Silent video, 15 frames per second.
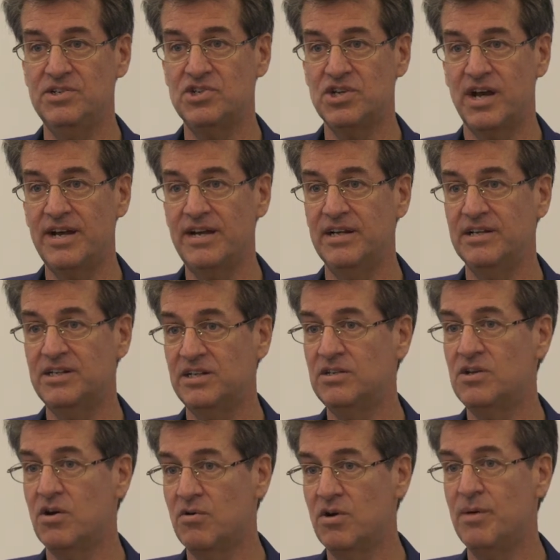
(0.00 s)
in China
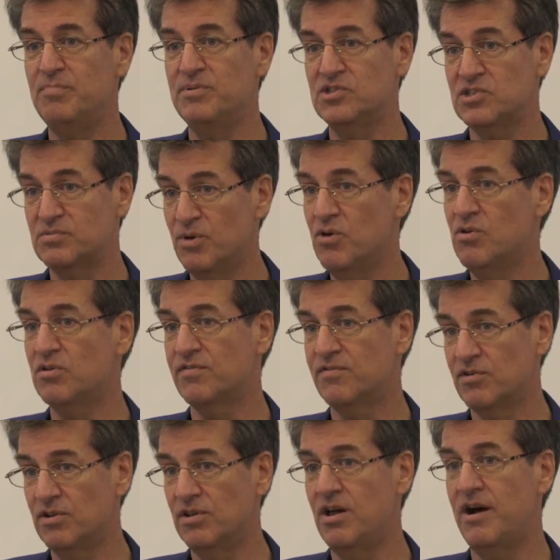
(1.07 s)
could go up in smoke
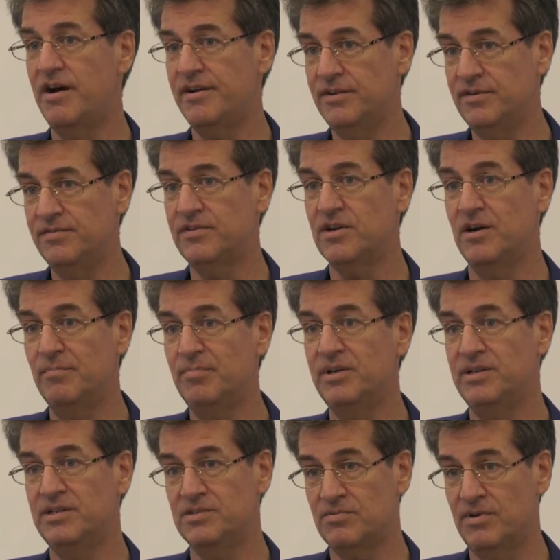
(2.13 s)
for a lot of
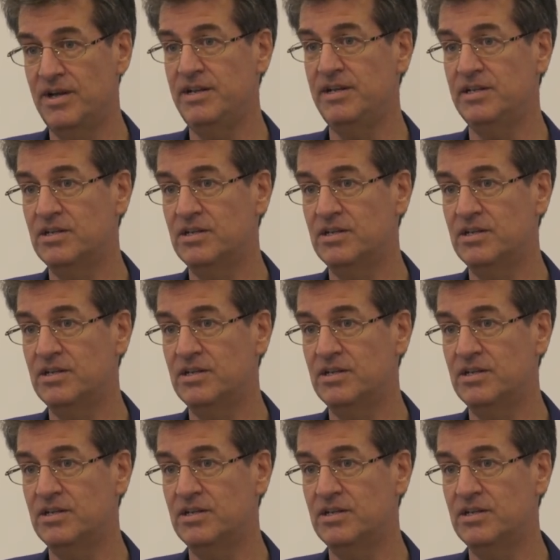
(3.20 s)
companies, right?